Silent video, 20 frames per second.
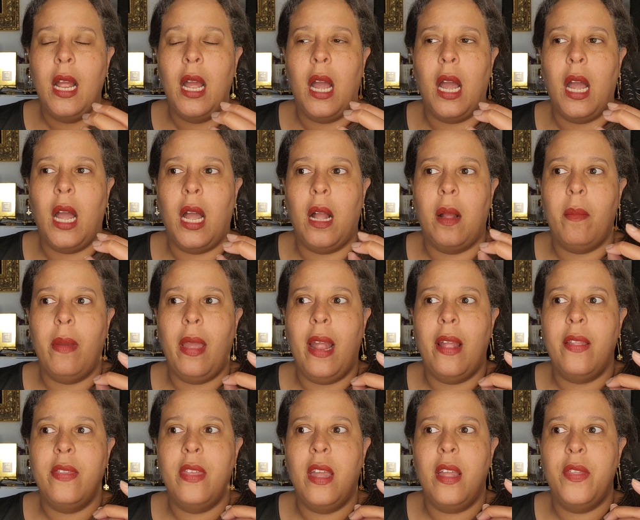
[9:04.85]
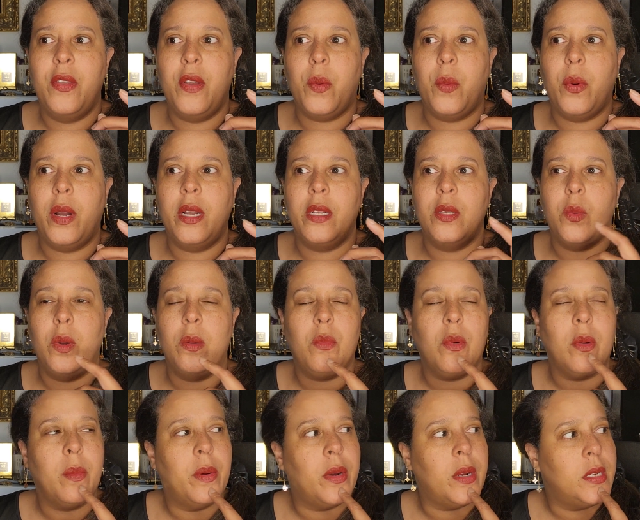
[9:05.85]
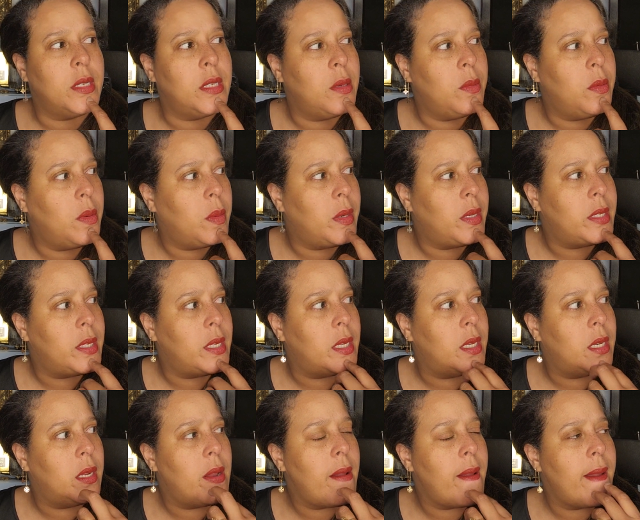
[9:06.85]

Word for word: Um, and then there was one more burgundy. What was it?